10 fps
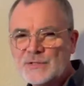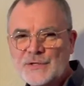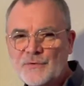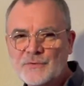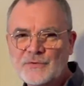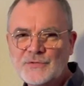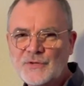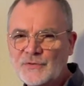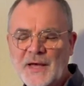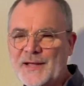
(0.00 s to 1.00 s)
So it was
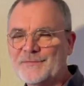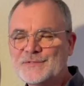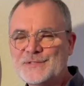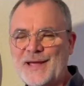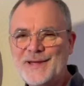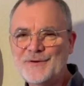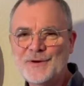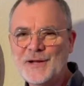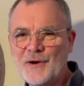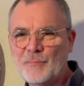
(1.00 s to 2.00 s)
just kind of
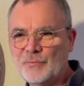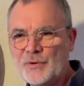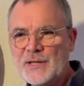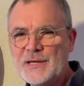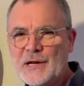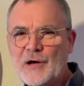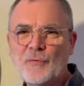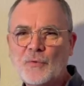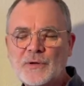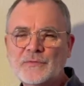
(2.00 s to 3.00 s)
staggering how pretty it
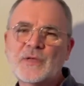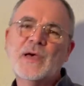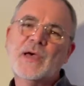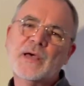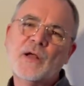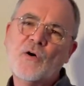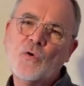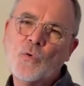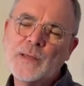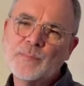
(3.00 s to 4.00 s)
all was, and
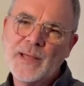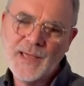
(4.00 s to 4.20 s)
all quite by